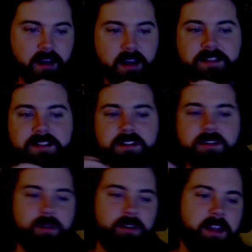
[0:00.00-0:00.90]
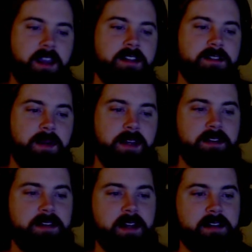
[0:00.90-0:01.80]
It's just older kids
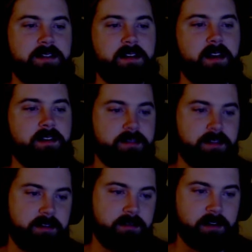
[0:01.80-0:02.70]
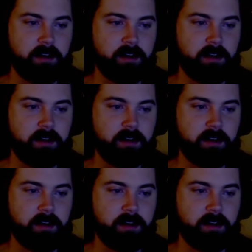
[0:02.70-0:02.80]
being dicks, Kyle said.